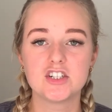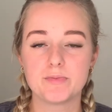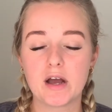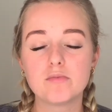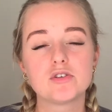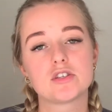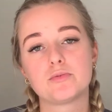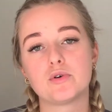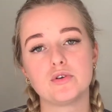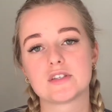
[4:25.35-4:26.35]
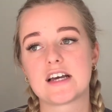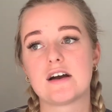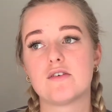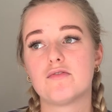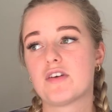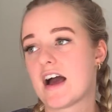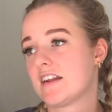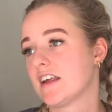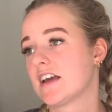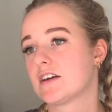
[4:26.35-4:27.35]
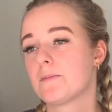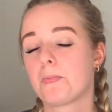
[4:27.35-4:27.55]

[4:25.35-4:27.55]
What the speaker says: to be able to support yourself and like